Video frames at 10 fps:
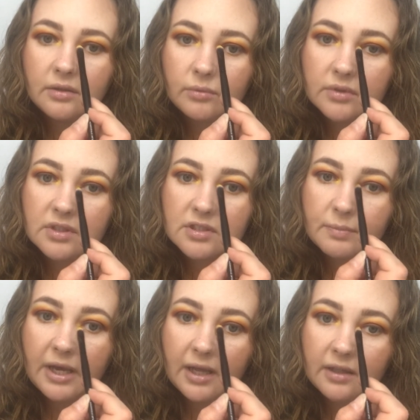with this
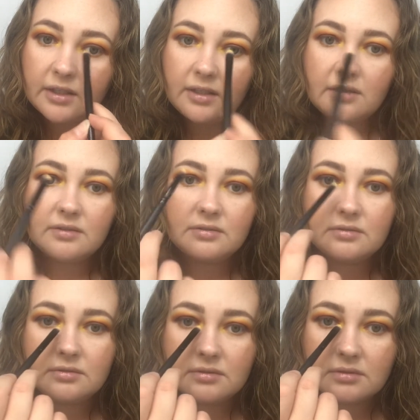palette
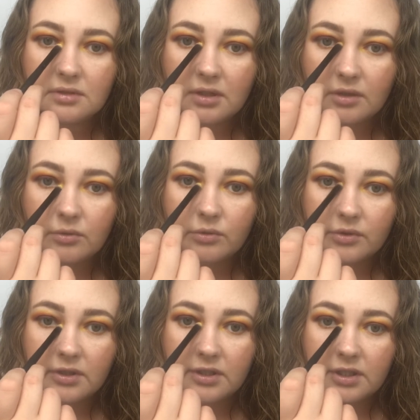and
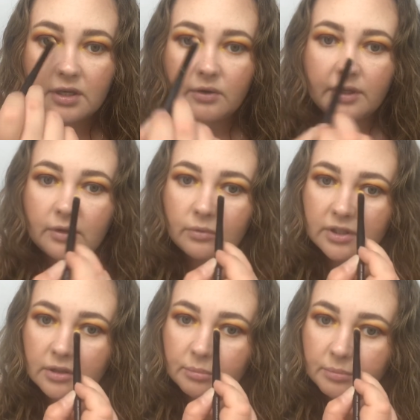really go in with
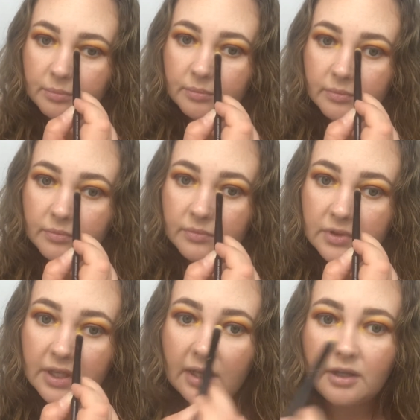the
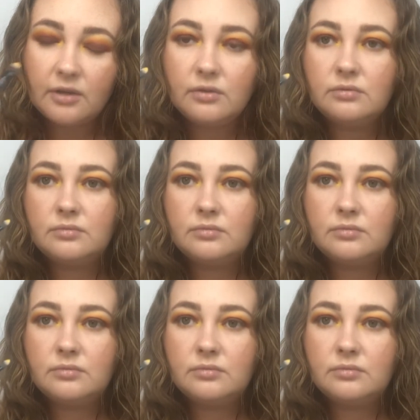yellow.